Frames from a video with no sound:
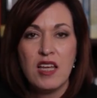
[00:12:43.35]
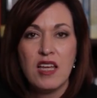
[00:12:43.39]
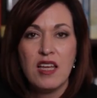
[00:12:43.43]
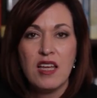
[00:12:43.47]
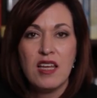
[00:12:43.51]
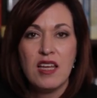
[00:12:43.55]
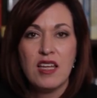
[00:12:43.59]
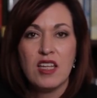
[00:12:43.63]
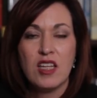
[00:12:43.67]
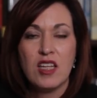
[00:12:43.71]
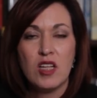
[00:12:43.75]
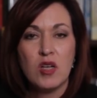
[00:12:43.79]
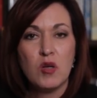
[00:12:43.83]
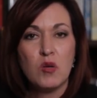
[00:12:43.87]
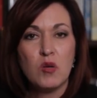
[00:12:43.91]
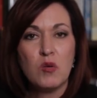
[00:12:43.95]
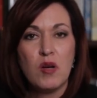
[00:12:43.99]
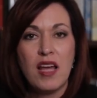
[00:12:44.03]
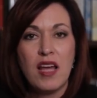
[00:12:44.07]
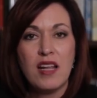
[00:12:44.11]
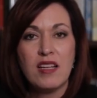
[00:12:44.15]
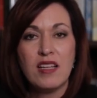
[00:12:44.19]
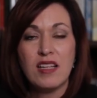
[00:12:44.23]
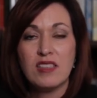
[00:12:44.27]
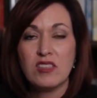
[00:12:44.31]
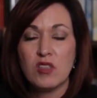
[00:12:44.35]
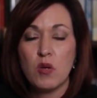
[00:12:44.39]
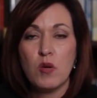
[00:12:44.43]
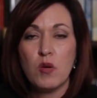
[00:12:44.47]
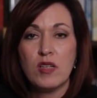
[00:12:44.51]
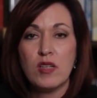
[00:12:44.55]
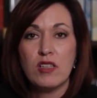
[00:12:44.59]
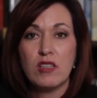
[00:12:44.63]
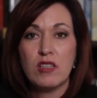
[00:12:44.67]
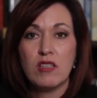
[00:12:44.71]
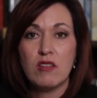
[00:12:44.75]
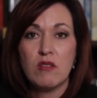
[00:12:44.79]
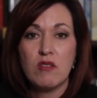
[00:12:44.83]
you know, and it's going to
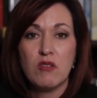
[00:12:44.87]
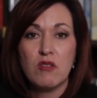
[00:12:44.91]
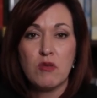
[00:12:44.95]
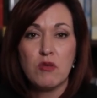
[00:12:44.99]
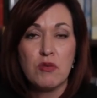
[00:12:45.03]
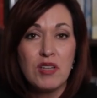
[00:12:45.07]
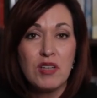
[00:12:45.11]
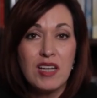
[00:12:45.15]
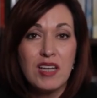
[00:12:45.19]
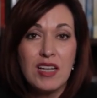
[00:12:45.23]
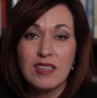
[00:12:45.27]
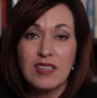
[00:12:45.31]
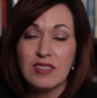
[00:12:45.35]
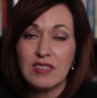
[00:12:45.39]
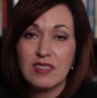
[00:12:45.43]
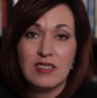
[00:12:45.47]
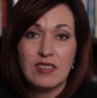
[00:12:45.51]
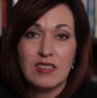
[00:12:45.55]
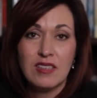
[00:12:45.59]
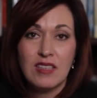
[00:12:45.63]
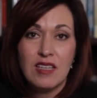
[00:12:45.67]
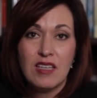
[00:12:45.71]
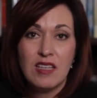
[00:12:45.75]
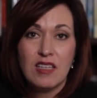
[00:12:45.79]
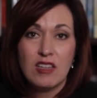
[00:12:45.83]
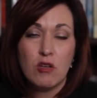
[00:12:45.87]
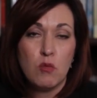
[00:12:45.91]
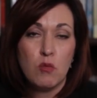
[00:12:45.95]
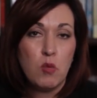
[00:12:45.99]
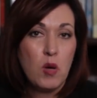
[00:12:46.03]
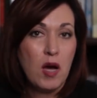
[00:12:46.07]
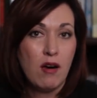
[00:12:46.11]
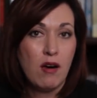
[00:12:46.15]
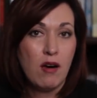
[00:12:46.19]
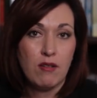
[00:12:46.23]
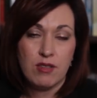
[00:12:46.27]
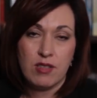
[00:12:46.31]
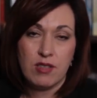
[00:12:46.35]
increase the
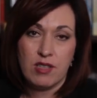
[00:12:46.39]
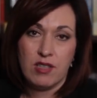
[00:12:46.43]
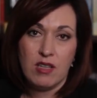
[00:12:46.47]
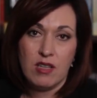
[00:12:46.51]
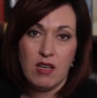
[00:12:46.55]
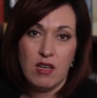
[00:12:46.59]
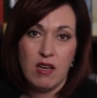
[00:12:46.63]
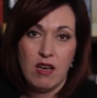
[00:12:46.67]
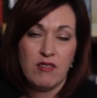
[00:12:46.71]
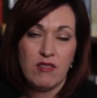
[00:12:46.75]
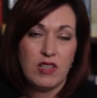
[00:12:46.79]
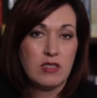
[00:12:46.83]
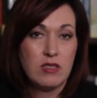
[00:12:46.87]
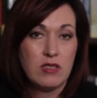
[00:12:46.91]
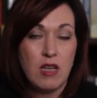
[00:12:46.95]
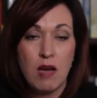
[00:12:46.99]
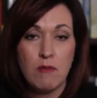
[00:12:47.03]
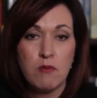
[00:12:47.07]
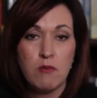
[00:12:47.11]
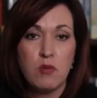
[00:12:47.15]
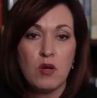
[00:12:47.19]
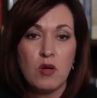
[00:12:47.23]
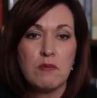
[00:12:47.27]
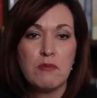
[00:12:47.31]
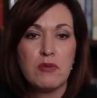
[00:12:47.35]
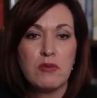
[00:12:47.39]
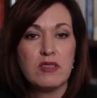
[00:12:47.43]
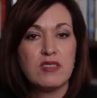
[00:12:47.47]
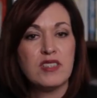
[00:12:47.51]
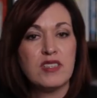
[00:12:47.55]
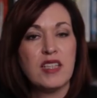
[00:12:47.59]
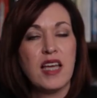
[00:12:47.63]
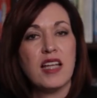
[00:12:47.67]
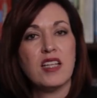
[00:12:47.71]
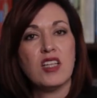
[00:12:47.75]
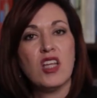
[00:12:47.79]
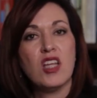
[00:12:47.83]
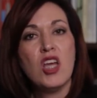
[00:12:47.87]
wealth of the top
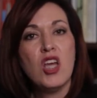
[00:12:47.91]
1%.